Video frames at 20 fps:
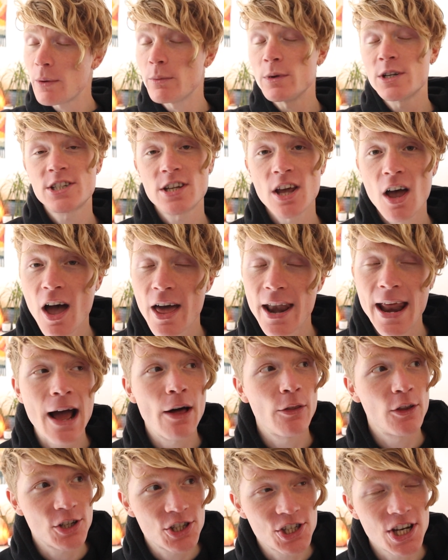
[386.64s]
it would turn
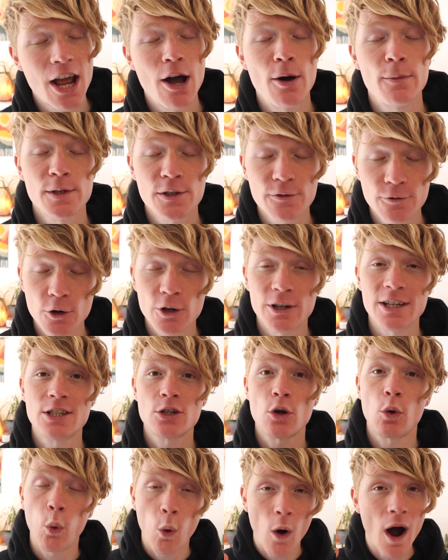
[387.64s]
out that Chelmsford
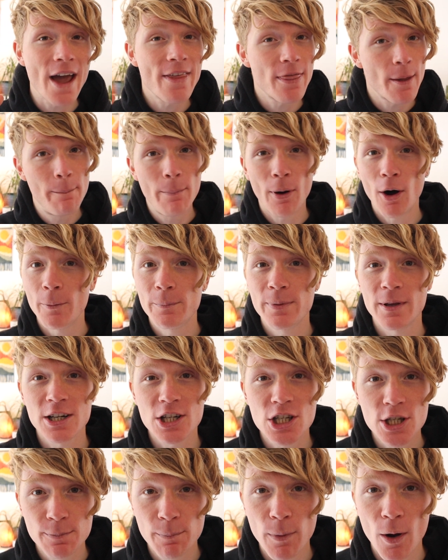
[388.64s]
is quite the
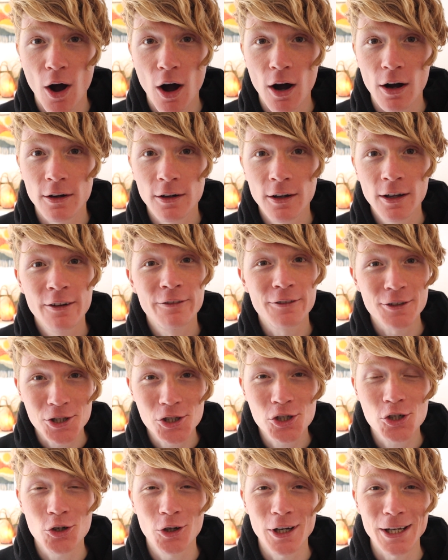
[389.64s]
popular spot for
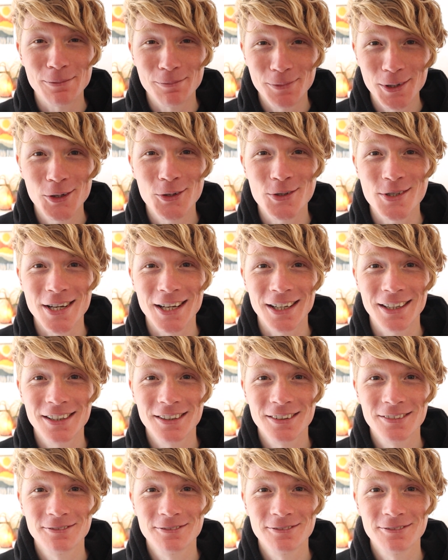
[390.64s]
street music.